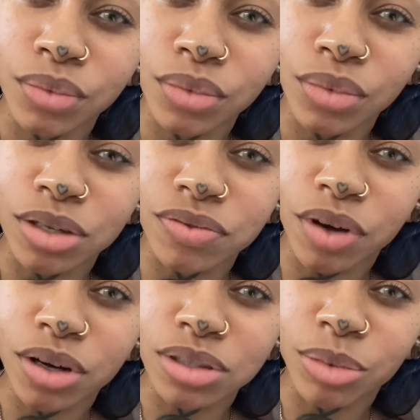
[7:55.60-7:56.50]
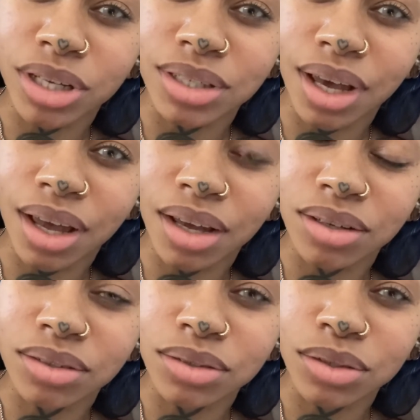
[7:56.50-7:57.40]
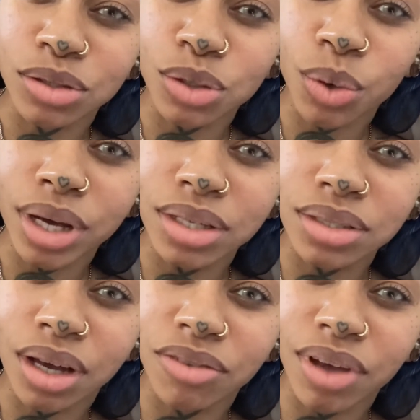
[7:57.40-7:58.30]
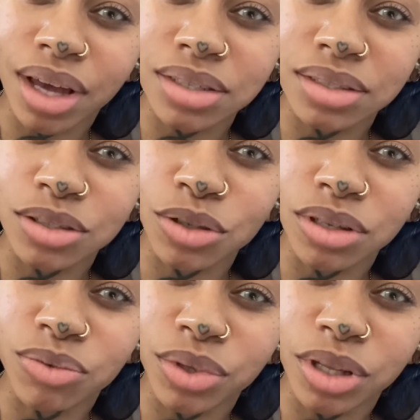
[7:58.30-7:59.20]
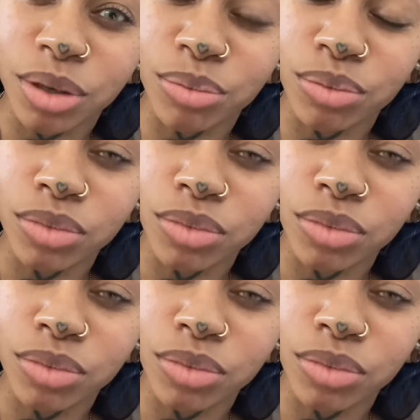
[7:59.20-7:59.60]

As far as my dad, twice I've asked to live with him